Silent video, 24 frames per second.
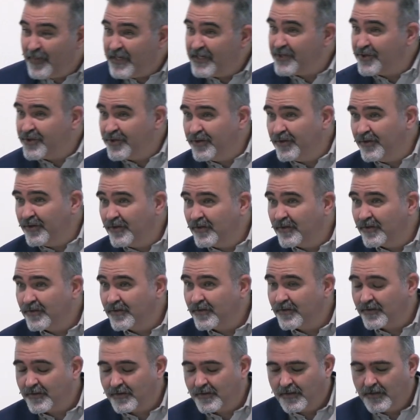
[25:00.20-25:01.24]
be true,
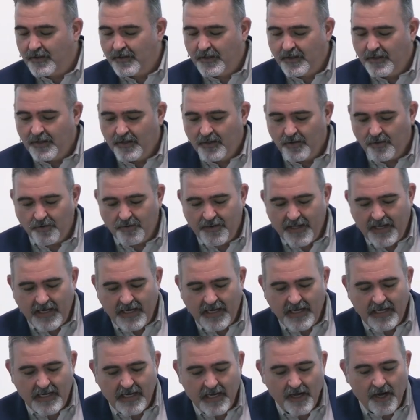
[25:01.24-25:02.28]
or that
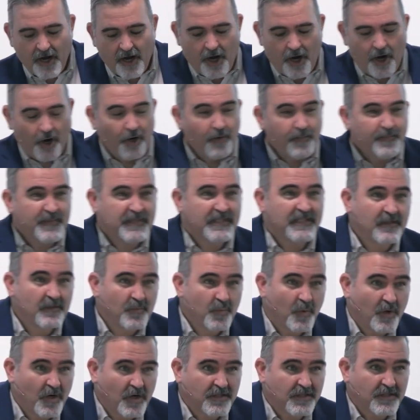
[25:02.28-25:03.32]
he hoped that it
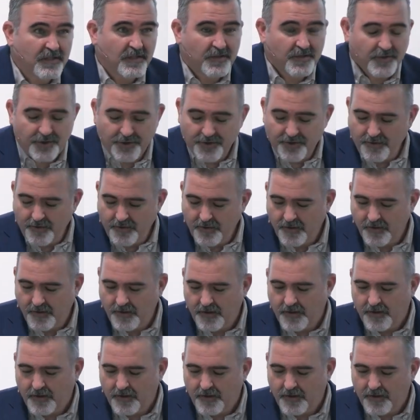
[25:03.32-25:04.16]
was true,